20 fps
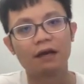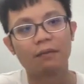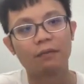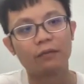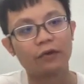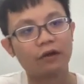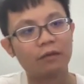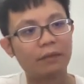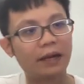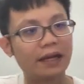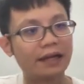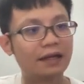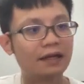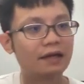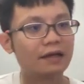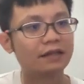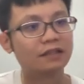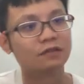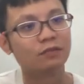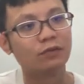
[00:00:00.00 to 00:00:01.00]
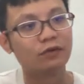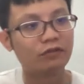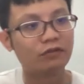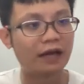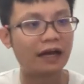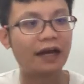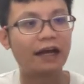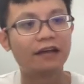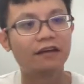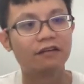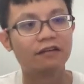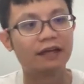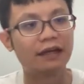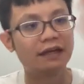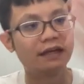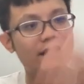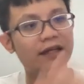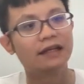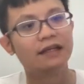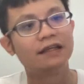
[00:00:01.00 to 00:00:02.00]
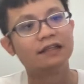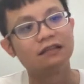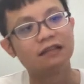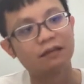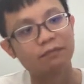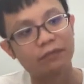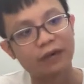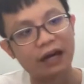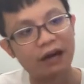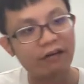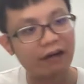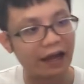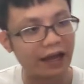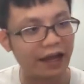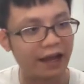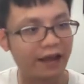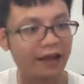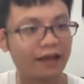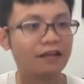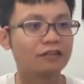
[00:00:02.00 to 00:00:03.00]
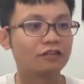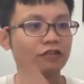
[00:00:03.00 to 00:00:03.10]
your mother is blue eye, your daddy is brown eye.